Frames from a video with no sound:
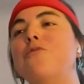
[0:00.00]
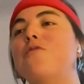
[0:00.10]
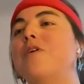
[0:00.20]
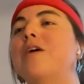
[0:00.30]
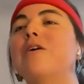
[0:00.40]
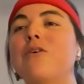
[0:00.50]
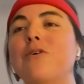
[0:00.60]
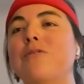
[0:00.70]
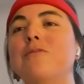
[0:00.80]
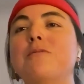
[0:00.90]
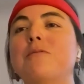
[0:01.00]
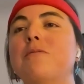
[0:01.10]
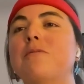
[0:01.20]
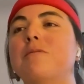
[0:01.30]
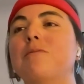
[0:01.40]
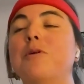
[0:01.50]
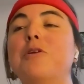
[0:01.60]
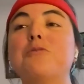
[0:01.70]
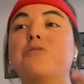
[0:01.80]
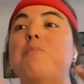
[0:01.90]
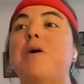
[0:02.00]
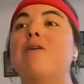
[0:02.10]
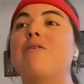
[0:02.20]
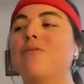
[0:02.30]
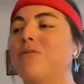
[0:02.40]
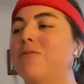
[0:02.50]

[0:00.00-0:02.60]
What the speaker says: feel? What do you smell?